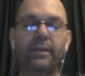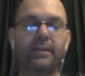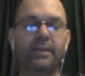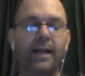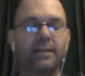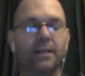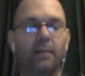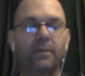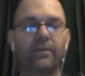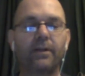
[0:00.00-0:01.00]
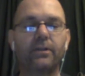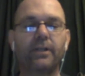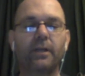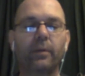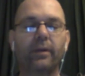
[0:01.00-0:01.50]
last couple of years
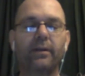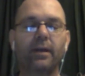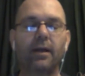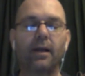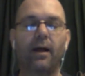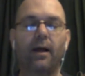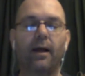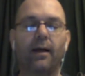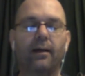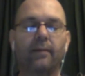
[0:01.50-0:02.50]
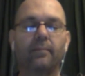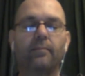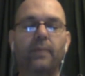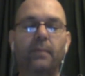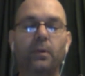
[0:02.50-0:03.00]
here with
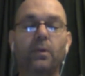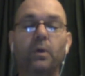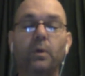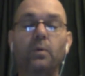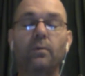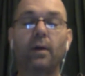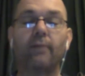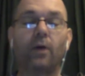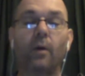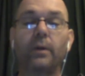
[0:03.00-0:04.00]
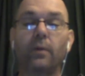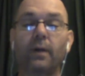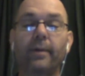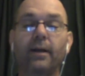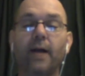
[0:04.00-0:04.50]
people who have always wanted to
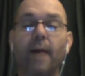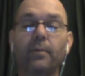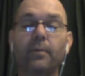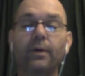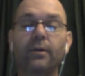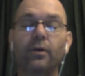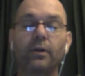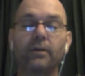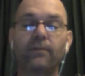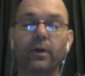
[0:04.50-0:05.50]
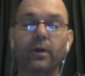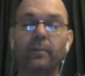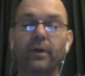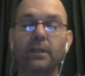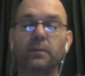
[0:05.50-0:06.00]
make a comic book, couldn't afford it
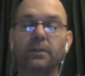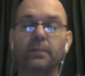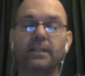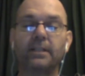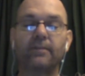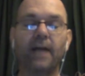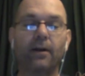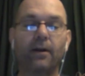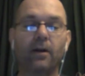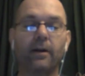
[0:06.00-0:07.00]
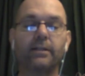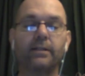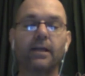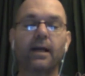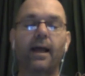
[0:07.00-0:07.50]
because it was expensive to hire an artist.
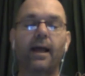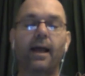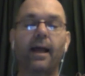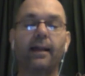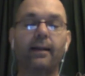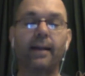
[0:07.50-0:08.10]
Right. And now